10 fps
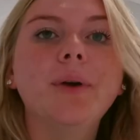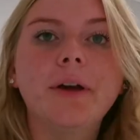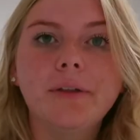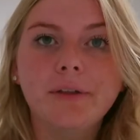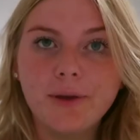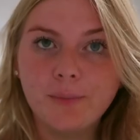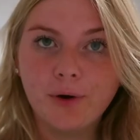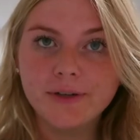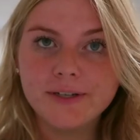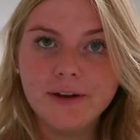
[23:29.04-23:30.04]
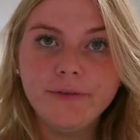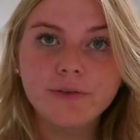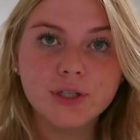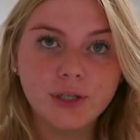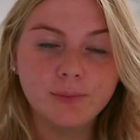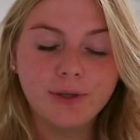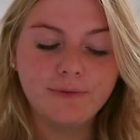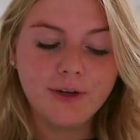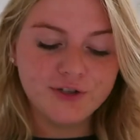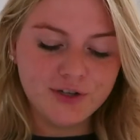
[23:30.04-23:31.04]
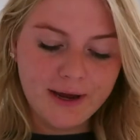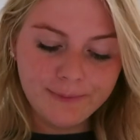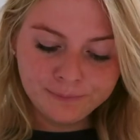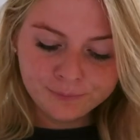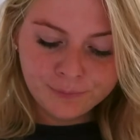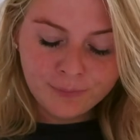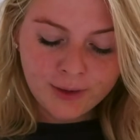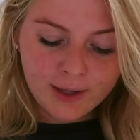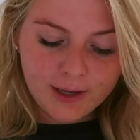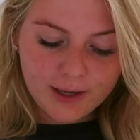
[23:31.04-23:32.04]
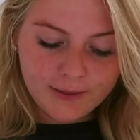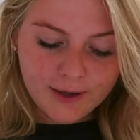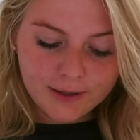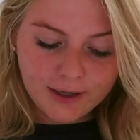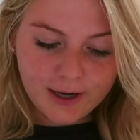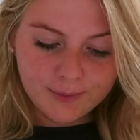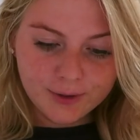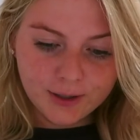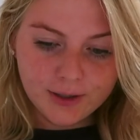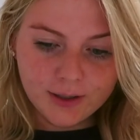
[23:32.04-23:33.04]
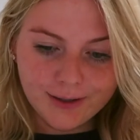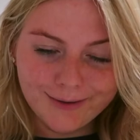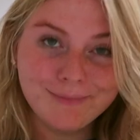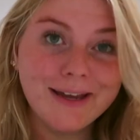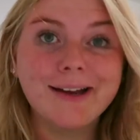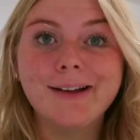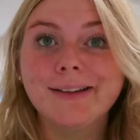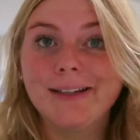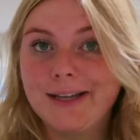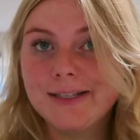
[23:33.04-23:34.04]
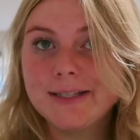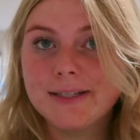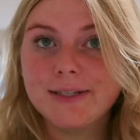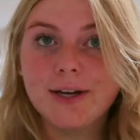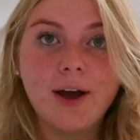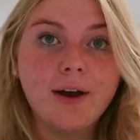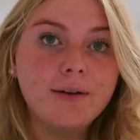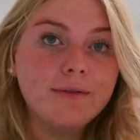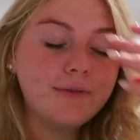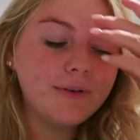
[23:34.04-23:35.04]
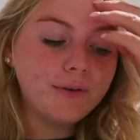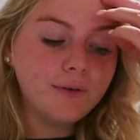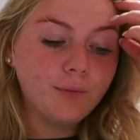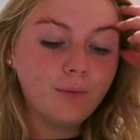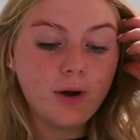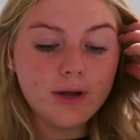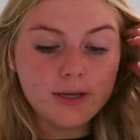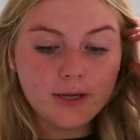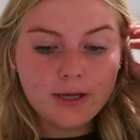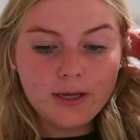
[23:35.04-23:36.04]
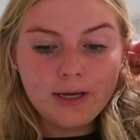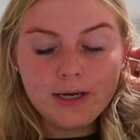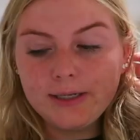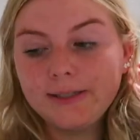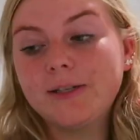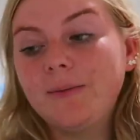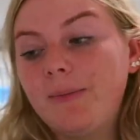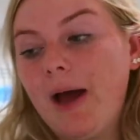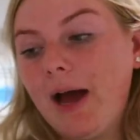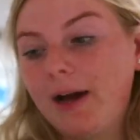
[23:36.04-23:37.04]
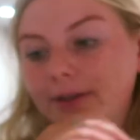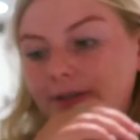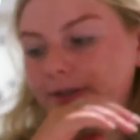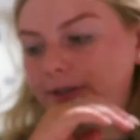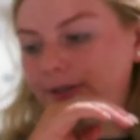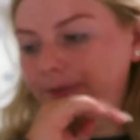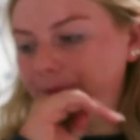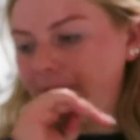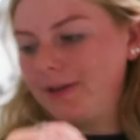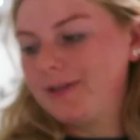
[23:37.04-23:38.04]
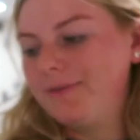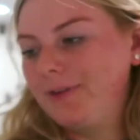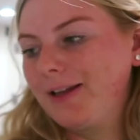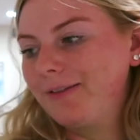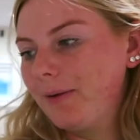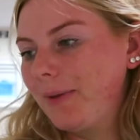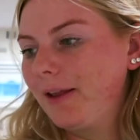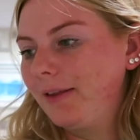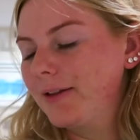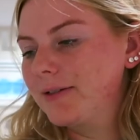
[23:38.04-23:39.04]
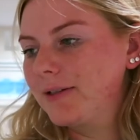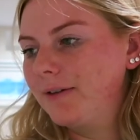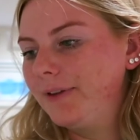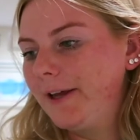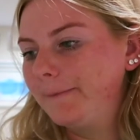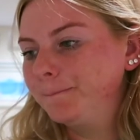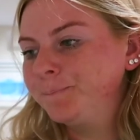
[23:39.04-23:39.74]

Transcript: with the important stuff, so I'm gonna finish that. And then I'm gonna make a list of what needs to be packed because I feel like if I make a list of like